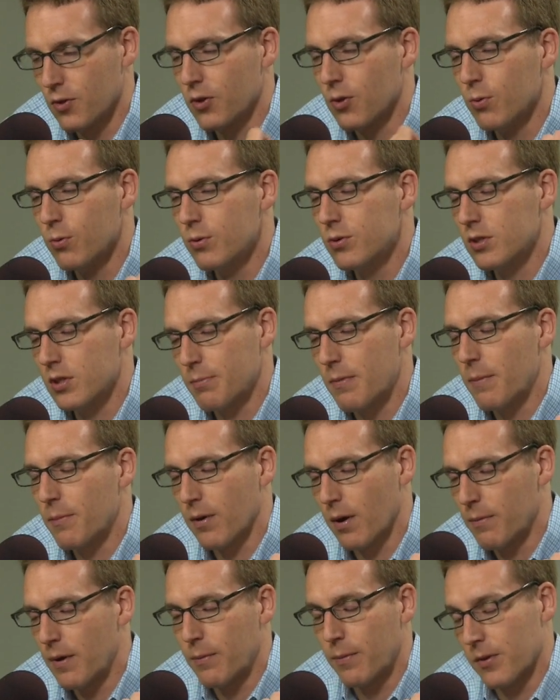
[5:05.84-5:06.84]
who's the
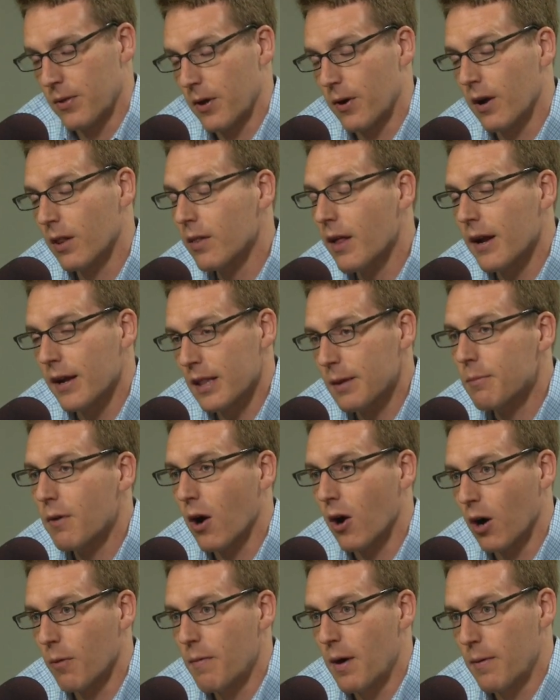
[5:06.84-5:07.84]
a member there. And a lot of them
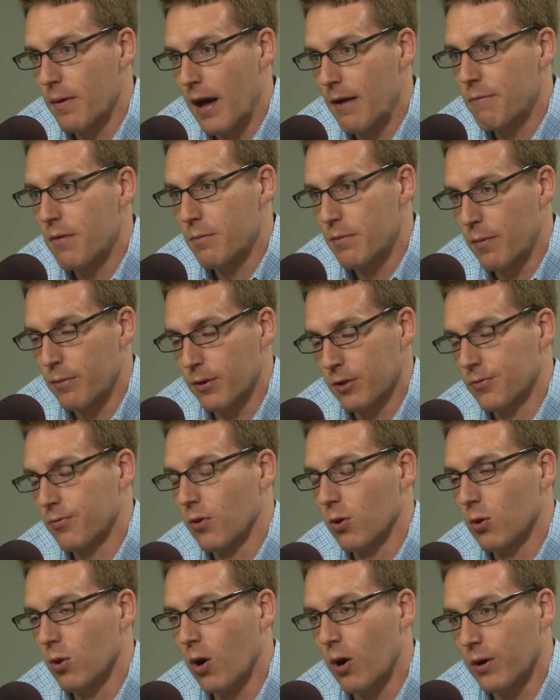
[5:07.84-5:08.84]
are have been members for
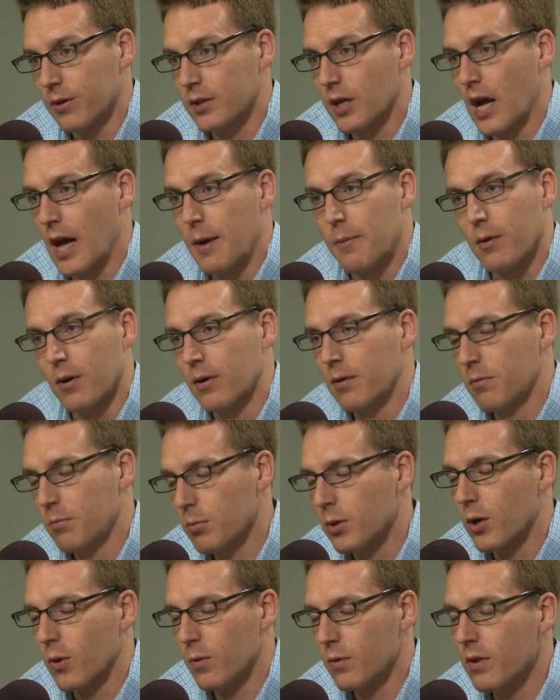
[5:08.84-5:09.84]
a long time, or,
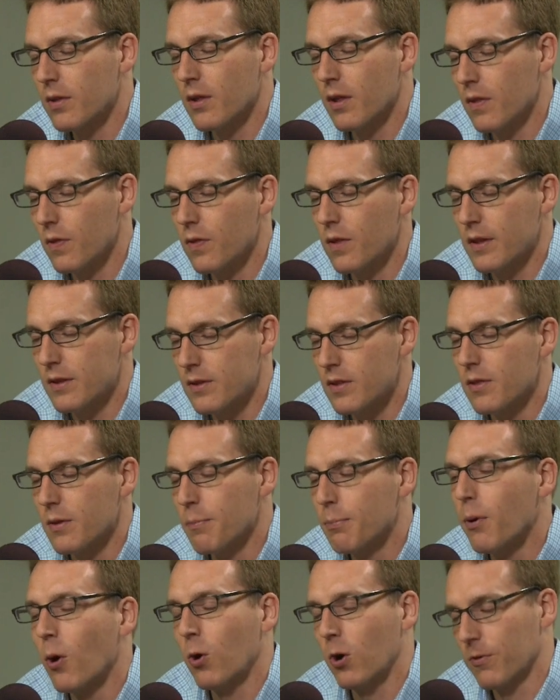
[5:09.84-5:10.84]
you know, the
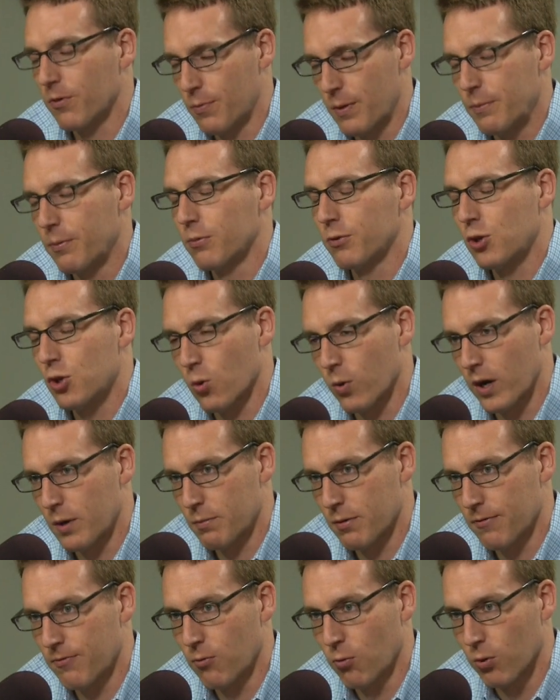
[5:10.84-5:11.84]
bulk of the people joined
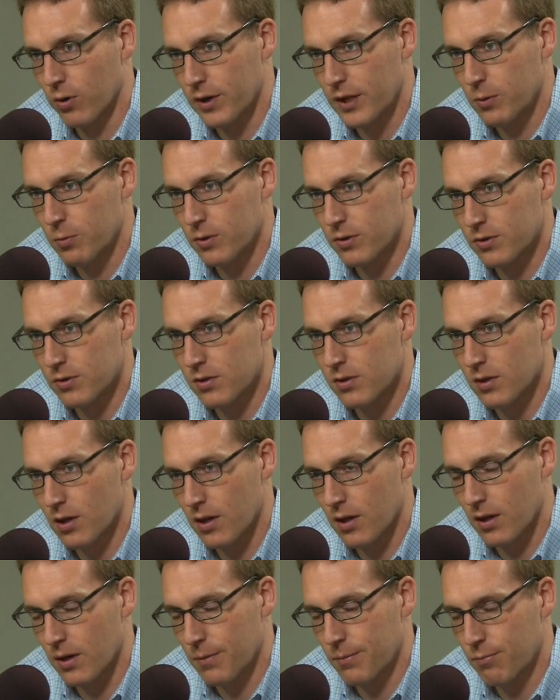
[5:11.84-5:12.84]
before he was
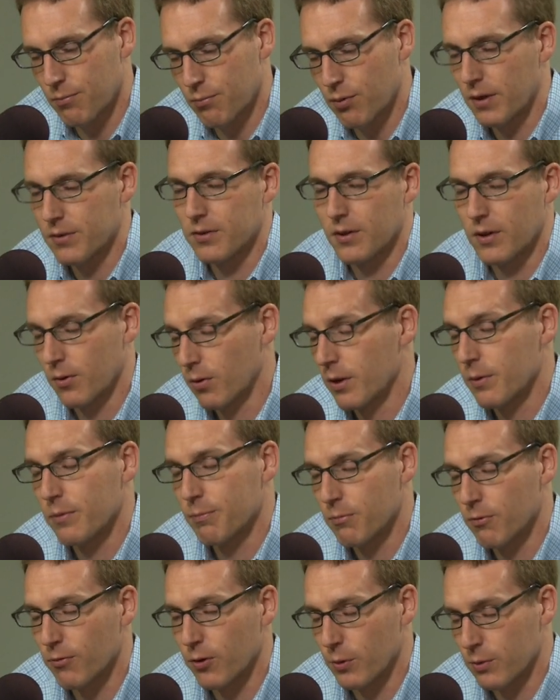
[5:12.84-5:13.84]
president or
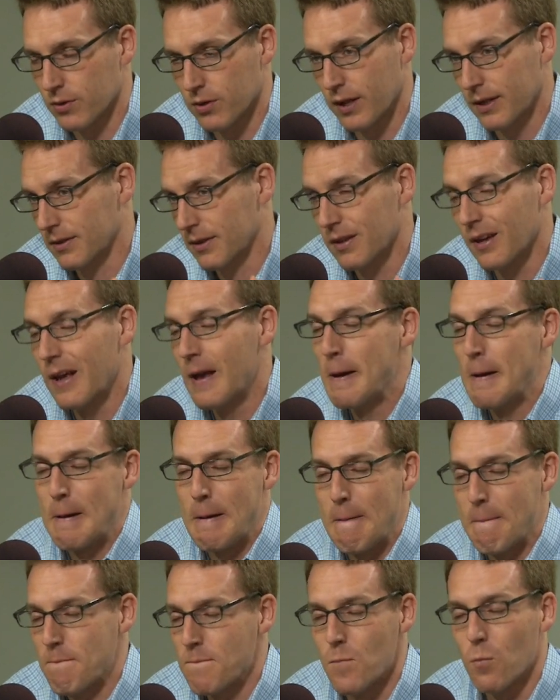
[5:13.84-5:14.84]
before he was elected.
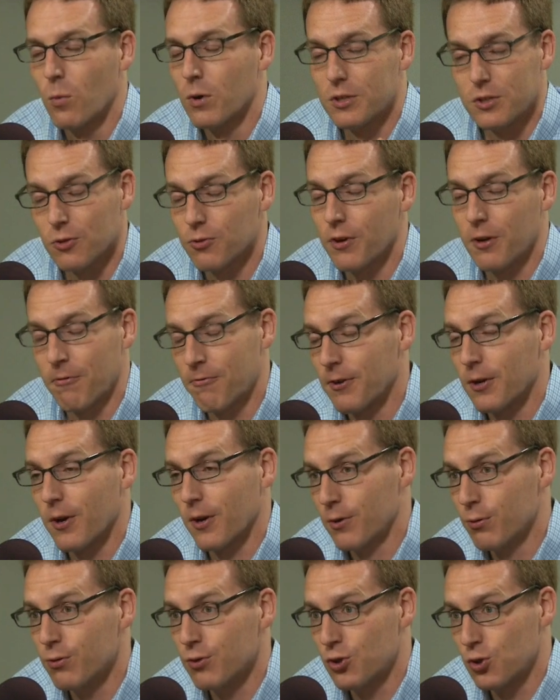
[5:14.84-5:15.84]
We're still trying to figure
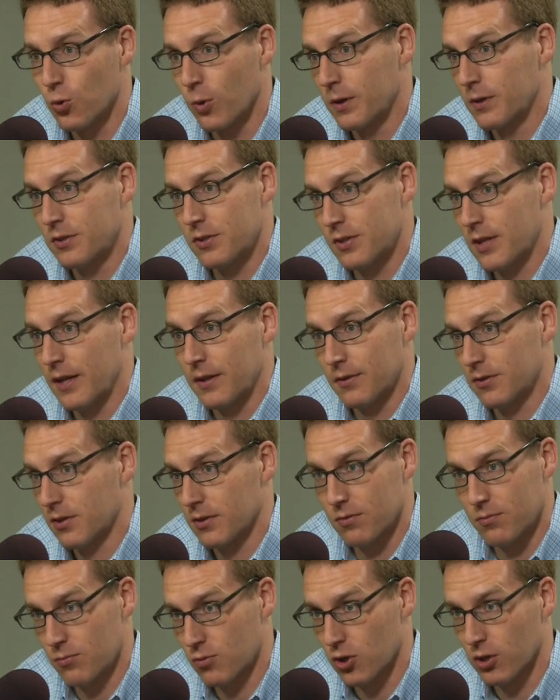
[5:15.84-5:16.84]
out who's joined since.
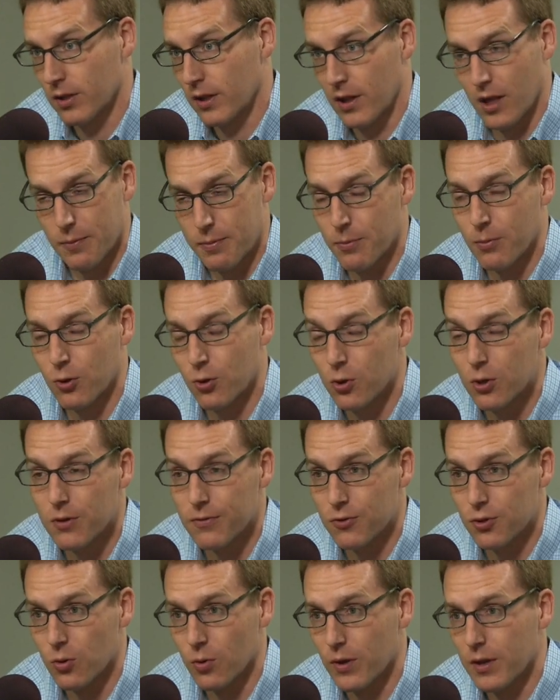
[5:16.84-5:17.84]
Certainly a lot of people could
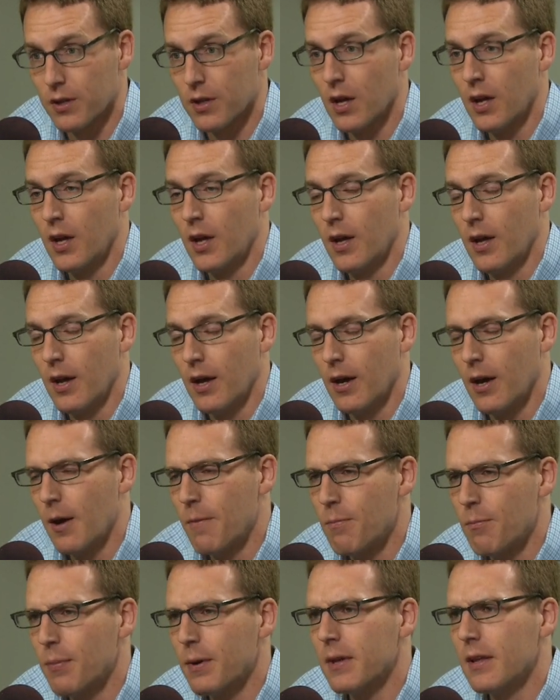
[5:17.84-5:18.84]
have joined.
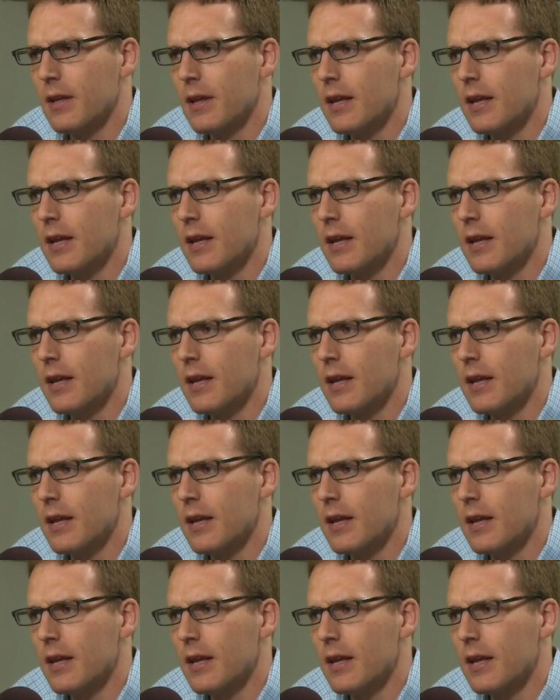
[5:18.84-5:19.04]
But